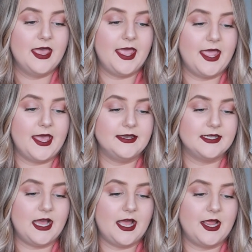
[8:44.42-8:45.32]
and
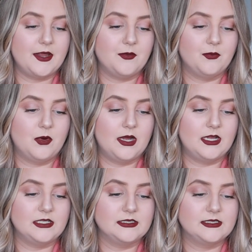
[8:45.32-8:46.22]
I
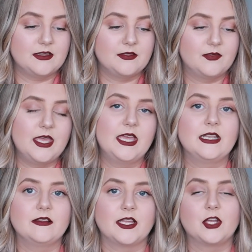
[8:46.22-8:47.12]
was
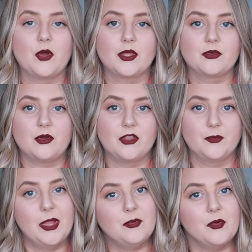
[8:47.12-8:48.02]
then like going through all
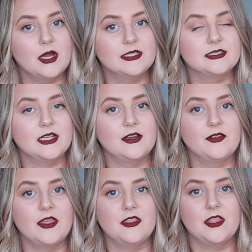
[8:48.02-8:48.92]
the paperwork and stuff,
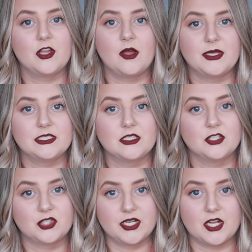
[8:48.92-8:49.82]
and then they got me into the
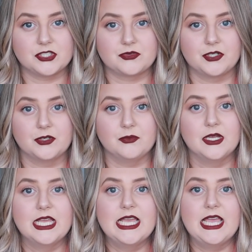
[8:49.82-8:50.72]
triage room,
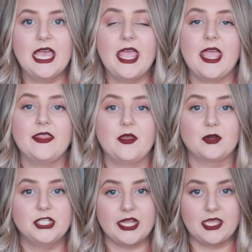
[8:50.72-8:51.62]
and they
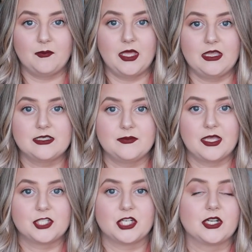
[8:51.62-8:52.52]
were checking me to
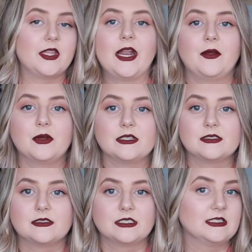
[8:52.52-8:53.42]
make sure that I
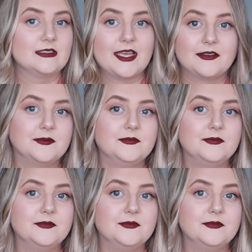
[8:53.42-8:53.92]
was like